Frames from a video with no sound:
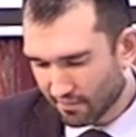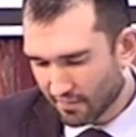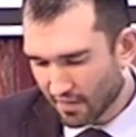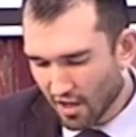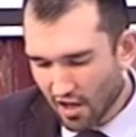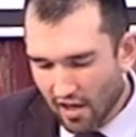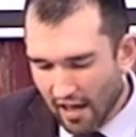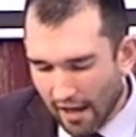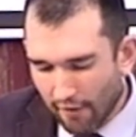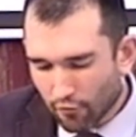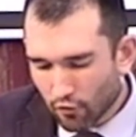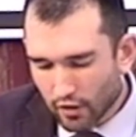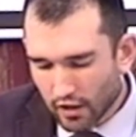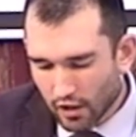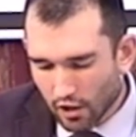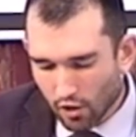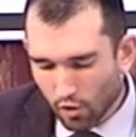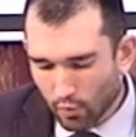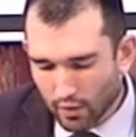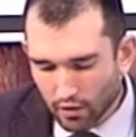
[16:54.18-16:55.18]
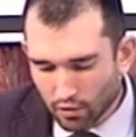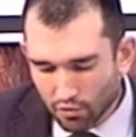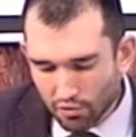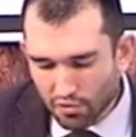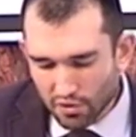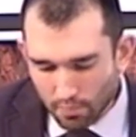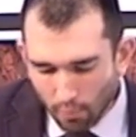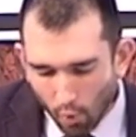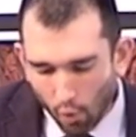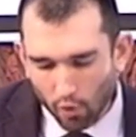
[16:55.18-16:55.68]
Every year we lose
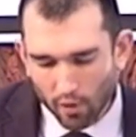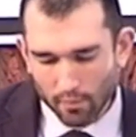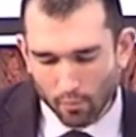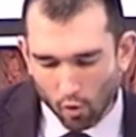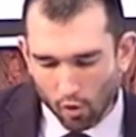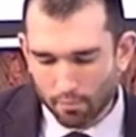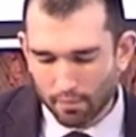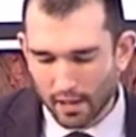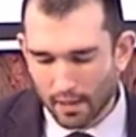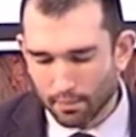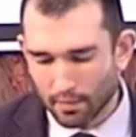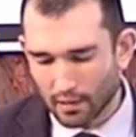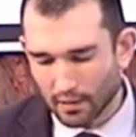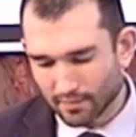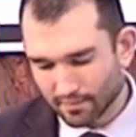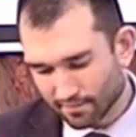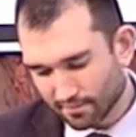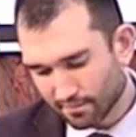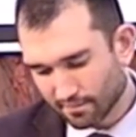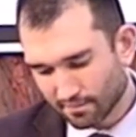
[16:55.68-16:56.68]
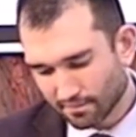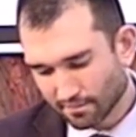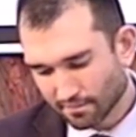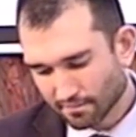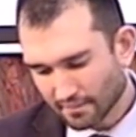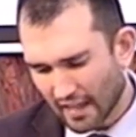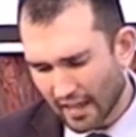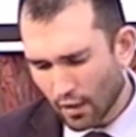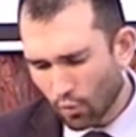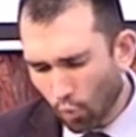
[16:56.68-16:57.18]
more and more people,
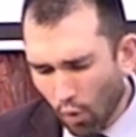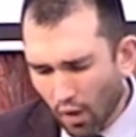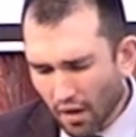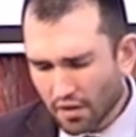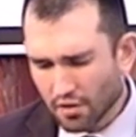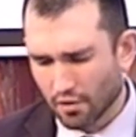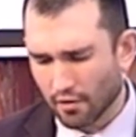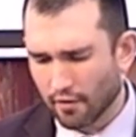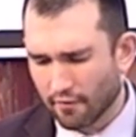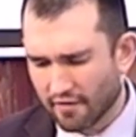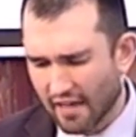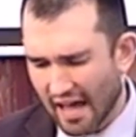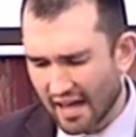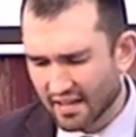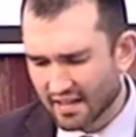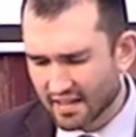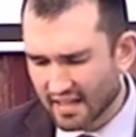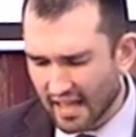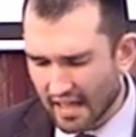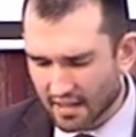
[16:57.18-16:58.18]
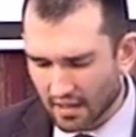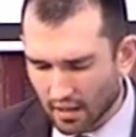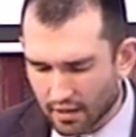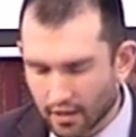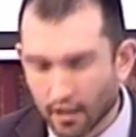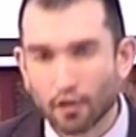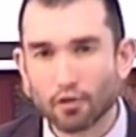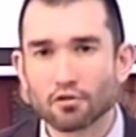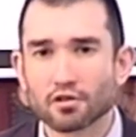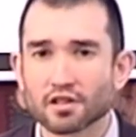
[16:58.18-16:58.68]
and I wonder if that is yet
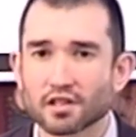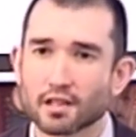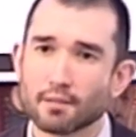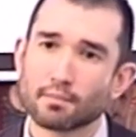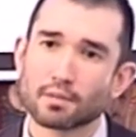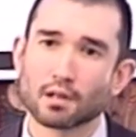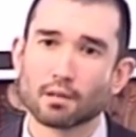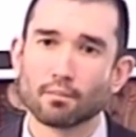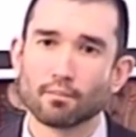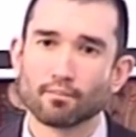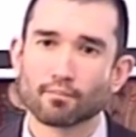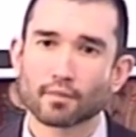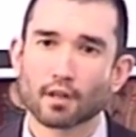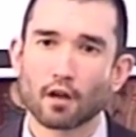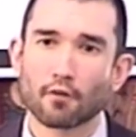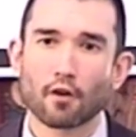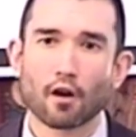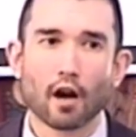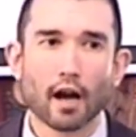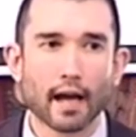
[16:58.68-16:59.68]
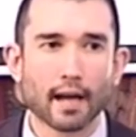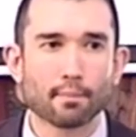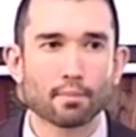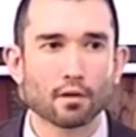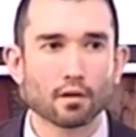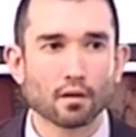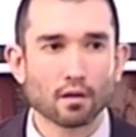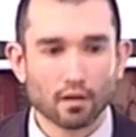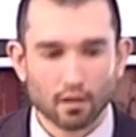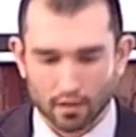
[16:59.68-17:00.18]
another symptom of our
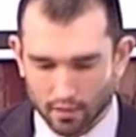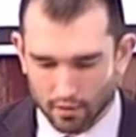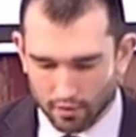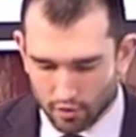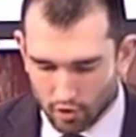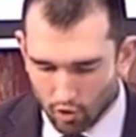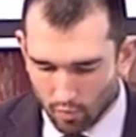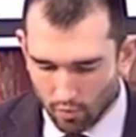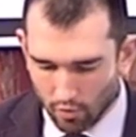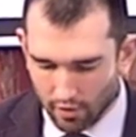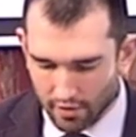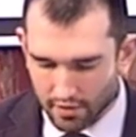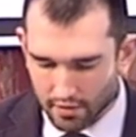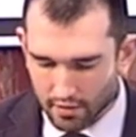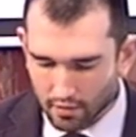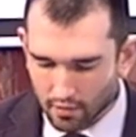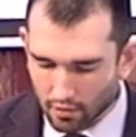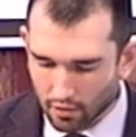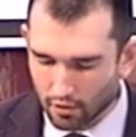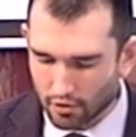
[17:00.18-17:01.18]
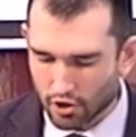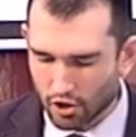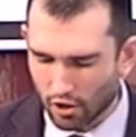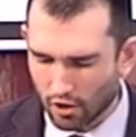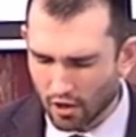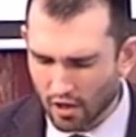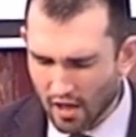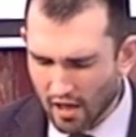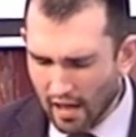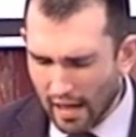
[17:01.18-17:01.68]
hyper-consumerist culture.
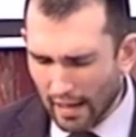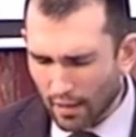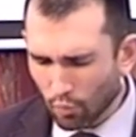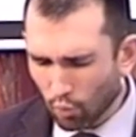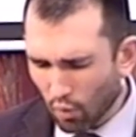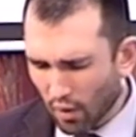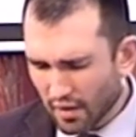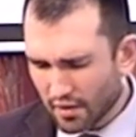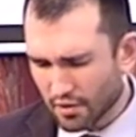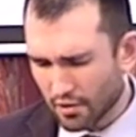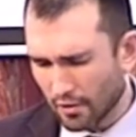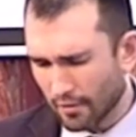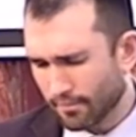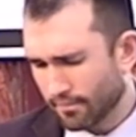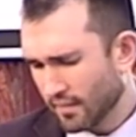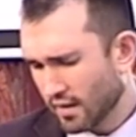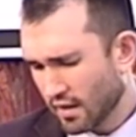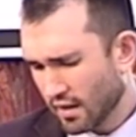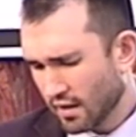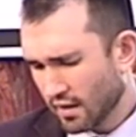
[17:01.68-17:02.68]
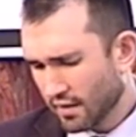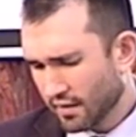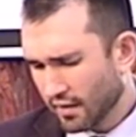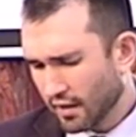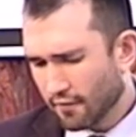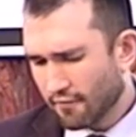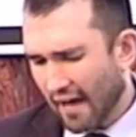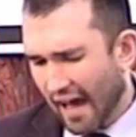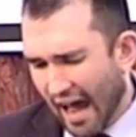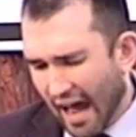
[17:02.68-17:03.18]
I wonder
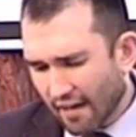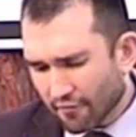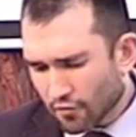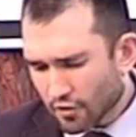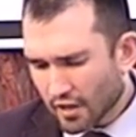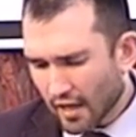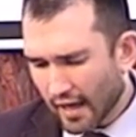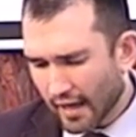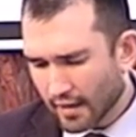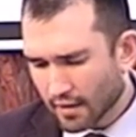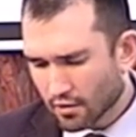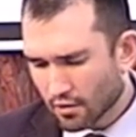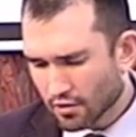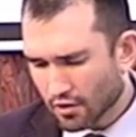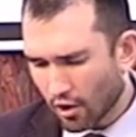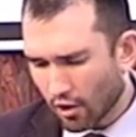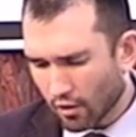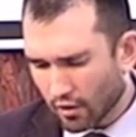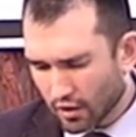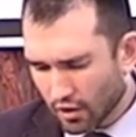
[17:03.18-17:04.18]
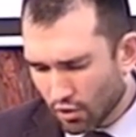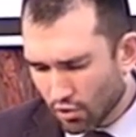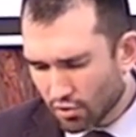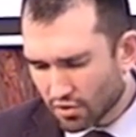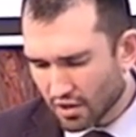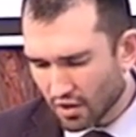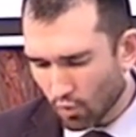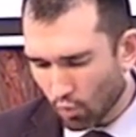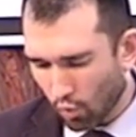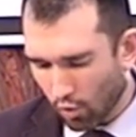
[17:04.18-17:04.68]
if advertisers are
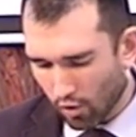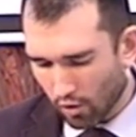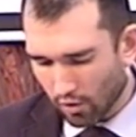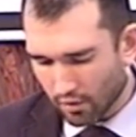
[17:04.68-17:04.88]
using words